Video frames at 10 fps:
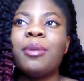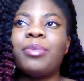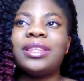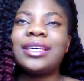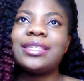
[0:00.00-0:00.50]

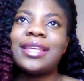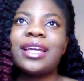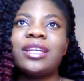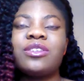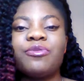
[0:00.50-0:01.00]
but the
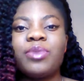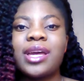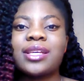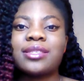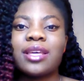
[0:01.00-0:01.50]
state of
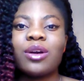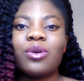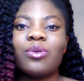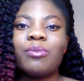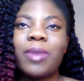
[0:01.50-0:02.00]
being
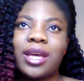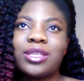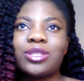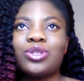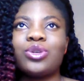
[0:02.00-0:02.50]
single
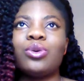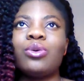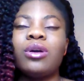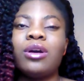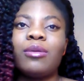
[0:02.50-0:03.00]
makes
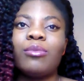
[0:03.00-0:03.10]
you